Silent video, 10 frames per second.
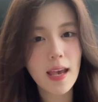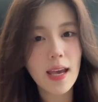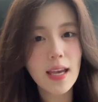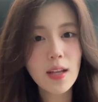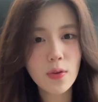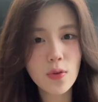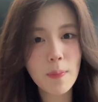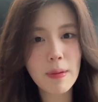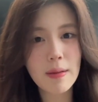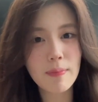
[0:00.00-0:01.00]
It
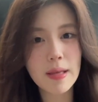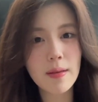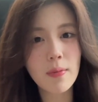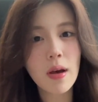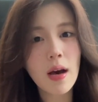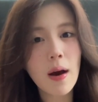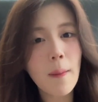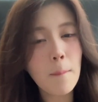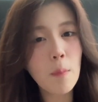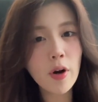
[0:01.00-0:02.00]
also made me
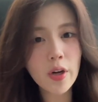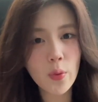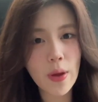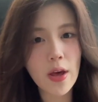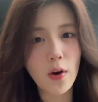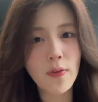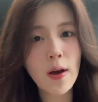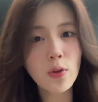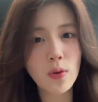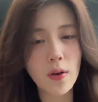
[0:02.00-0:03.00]
more aware of
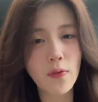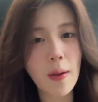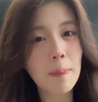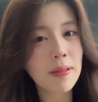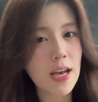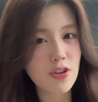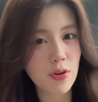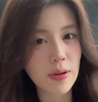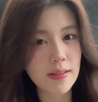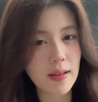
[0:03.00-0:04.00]
how to avoid
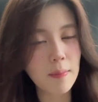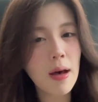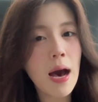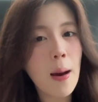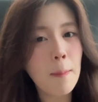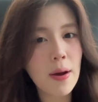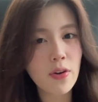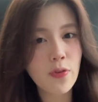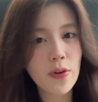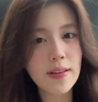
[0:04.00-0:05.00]
plagiarism by
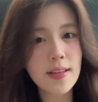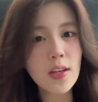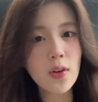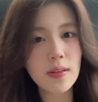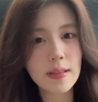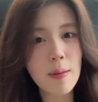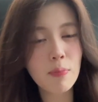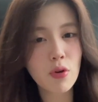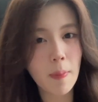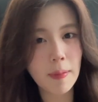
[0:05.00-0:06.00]
rephrasing
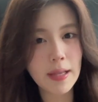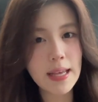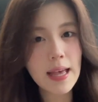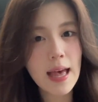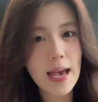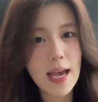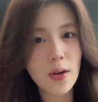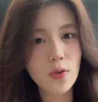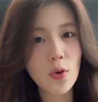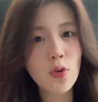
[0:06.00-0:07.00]
content properly and
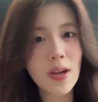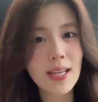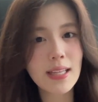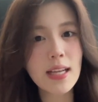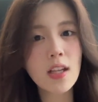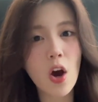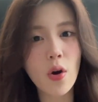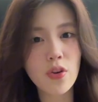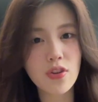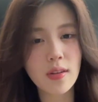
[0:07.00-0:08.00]
also crediting the
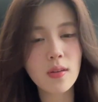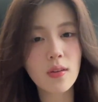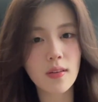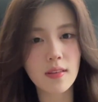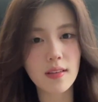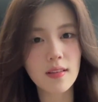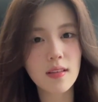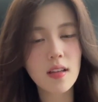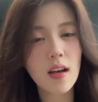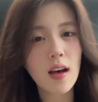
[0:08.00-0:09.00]
original sources.
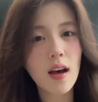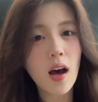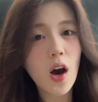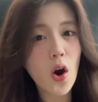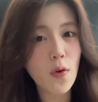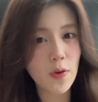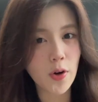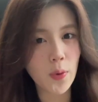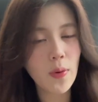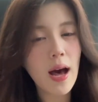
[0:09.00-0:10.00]

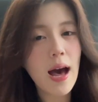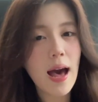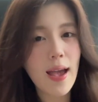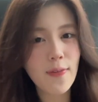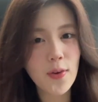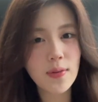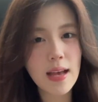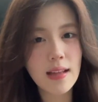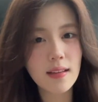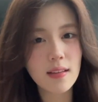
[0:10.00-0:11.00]
Overall, I feel
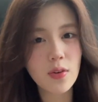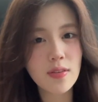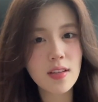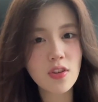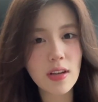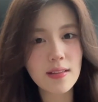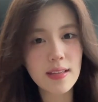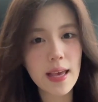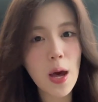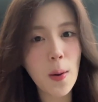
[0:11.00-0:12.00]
that the research
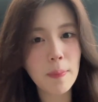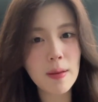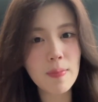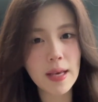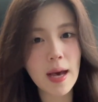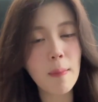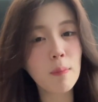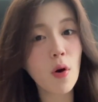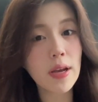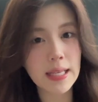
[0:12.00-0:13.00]
essay helped me become
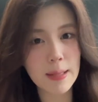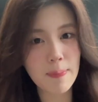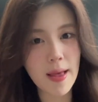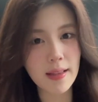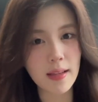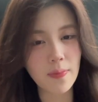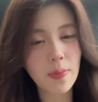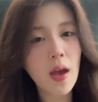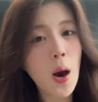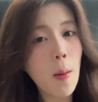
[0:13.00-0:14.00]
more
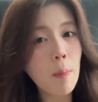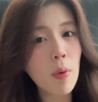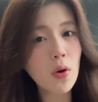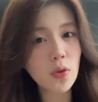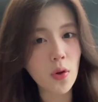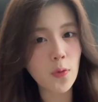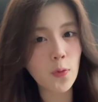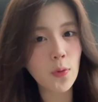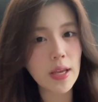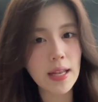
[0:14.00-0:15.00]
independent, more
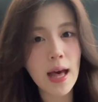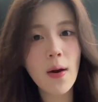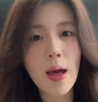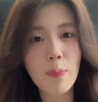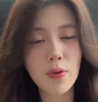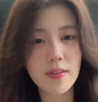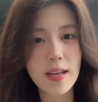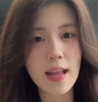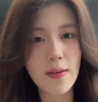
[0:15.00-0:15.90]
thoughtful in how I present